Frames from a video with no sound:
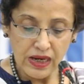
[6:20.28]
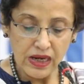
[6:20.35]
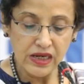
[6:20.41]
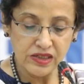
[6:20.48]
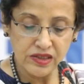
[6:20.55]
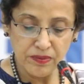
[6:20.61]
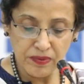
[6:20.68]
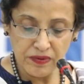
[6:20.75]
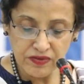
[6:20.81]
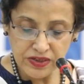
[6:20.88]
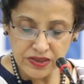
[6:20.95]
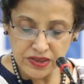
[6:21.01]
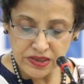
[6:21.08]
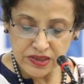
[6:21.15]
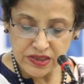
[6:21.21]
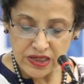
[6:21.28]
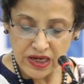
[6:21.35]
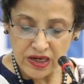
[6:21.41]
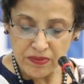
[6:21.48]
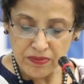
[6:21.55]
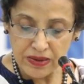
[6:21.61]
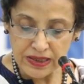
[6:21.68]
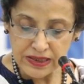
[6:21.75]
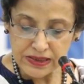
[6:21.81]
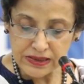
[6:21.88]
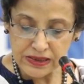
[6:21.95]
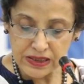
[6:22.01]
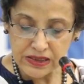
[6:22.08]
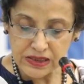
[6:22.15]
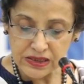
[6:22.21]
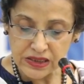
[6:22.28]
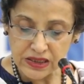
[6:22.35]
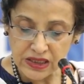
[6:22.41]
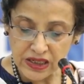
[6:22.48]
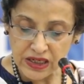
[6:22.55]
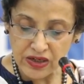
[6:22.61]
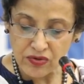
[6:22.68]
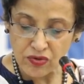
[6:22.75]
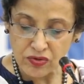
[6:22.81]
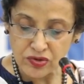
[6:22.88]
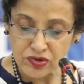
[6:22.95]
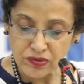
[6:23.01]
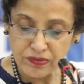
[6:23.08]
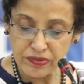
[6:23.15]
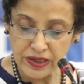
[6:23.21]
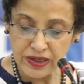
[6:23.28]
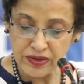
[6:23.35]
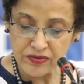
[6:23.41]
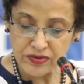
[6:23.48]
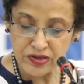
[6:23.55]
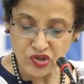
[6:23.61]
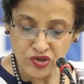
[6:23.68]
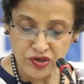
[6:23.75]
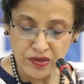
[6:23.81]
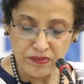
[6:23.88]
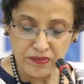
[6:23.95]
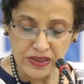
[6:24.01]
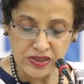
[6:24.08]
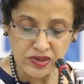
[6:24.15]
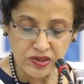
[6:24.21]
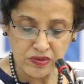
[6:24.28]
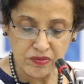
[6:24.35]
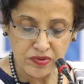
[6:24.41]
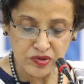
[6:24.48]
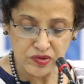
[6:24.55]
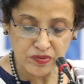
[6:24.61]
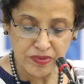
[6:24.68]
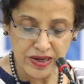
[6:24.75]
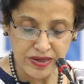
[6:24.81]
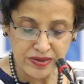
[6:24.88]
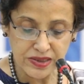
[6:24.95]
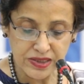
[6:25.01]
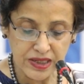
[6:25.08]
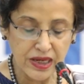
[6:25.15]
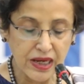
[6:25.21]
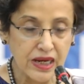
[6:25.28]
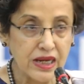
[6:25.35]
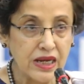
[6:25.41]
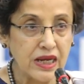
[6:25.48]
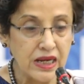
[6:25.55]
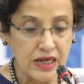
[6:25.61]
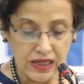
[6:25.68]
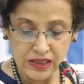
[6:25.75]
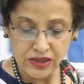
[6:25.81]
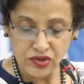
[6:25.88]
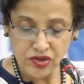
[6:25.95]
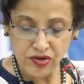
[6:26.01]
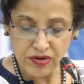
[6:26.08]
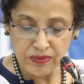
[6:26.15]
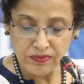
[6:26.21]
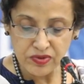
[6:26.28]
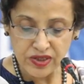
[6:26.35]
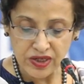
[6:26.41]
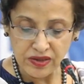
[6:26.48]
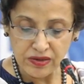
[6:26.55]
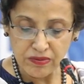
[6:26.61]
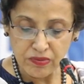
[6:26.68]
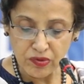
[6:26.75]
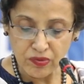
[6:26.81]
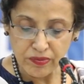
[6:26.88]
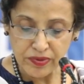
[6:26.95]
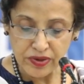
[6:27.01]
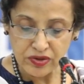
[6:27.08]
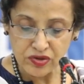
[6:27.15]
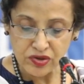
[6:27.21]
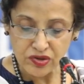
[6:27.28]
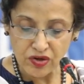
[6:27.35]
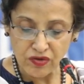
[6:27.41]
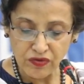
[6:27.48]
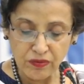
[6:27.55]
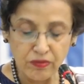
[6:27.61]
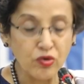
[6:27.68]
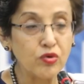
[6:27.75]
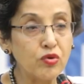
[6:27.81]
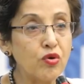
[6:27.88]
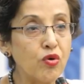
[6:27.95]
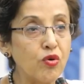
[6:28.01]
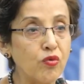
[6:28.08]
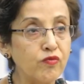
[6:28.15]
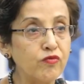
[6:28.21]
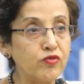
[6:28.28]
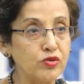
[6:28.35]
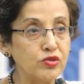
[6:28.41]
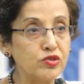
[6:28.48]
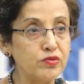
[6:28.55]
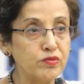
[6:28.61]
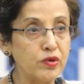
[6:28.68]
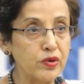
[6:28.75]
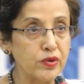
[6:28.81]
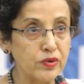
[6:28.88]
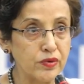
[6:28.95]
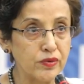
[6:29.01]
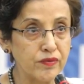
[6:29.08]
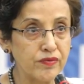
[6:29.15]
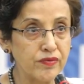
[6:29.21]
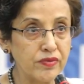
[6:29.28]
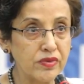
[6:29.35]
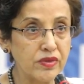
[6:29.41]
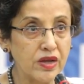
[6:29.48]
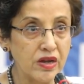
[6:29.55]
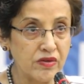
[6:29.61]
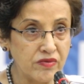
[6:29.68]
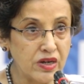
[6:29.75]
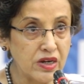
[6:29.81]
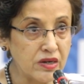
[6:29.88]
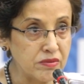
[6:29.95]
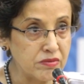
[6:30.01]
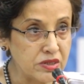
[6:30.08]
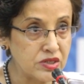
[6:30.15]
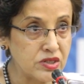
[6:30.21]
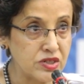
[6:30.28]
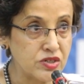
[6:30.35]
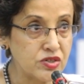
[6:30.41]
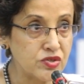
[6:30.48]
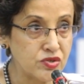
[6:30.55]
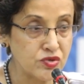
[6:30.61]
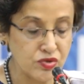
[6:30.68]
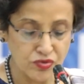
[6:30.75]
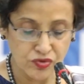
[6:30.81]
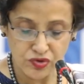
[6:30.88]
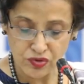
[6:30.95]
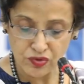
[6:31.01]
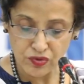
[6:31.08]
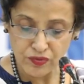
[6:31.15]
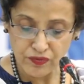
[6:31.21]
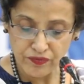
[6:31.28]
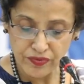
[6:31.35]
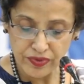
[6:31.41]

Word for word: As a pivotal state, Pakistan has a key role to play in regional peace and prosperity, in scripting the blueprint of a more hopeful tomorrow, and we are committed to do so.